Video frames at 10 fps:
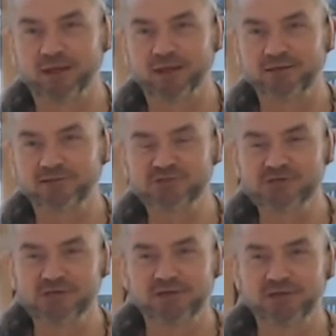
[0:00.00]

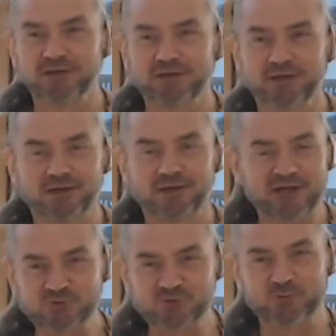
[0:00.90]
and
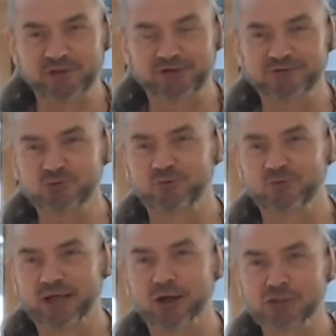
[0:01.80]
that's what my yoga is
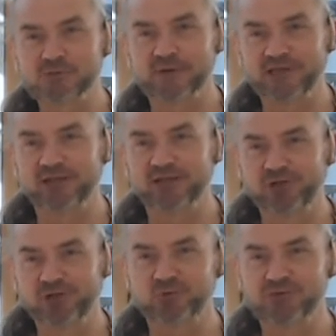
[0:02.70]
all about. It's about
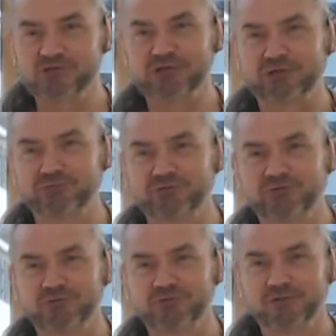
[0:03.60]
getting real with yourself,
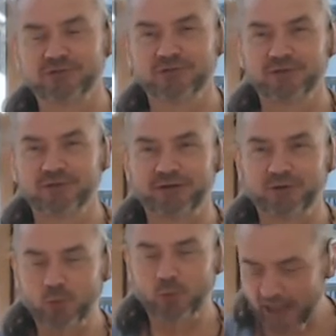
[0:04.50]

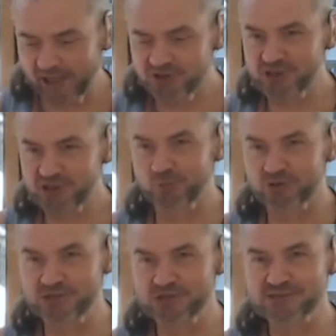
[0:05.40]
you know.
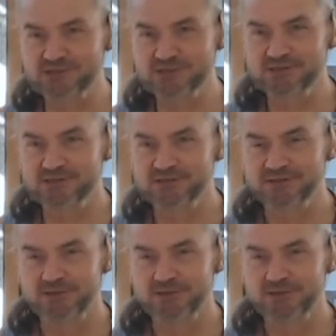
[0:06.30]
What is